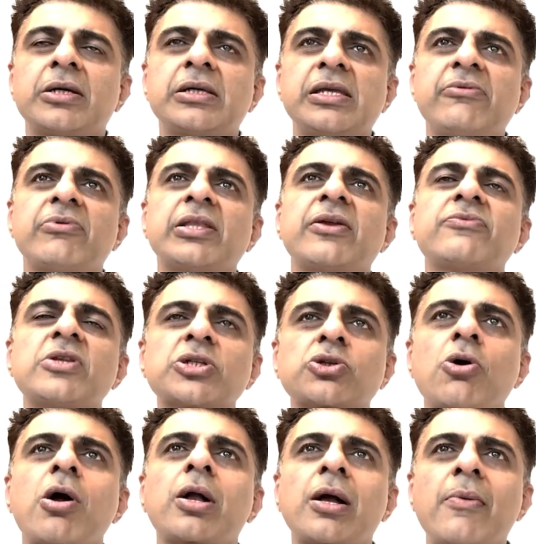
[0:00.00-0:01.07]
even if the
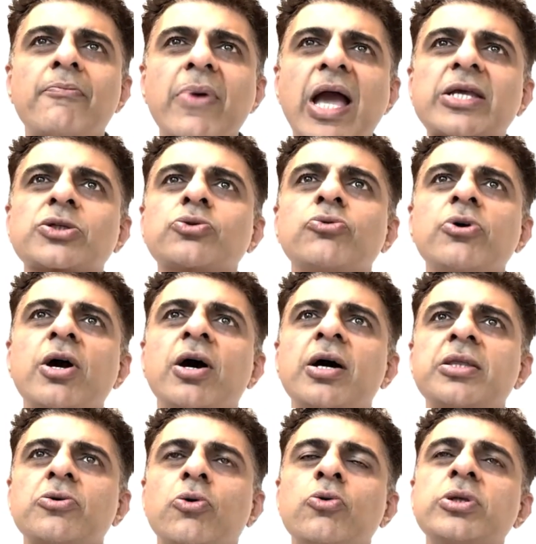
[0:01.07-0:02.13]
stock comes back to
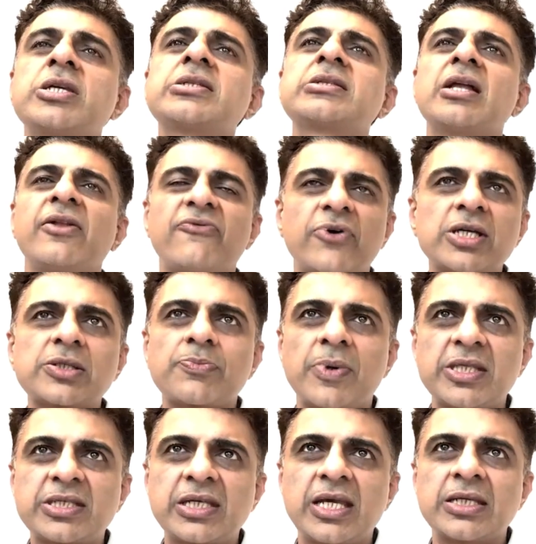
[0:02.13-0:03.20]
your original first
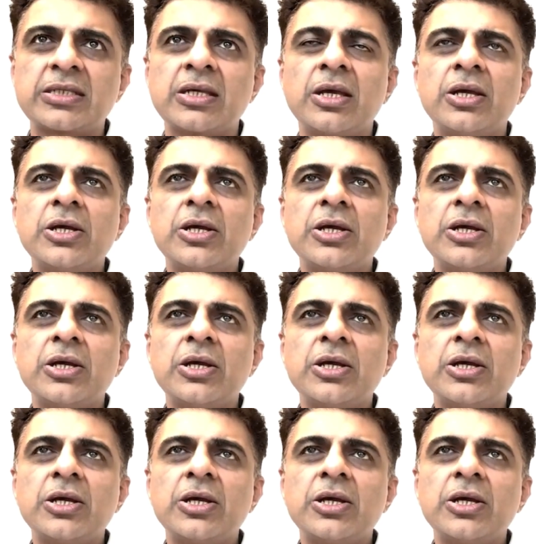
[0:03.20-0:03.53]
purchase,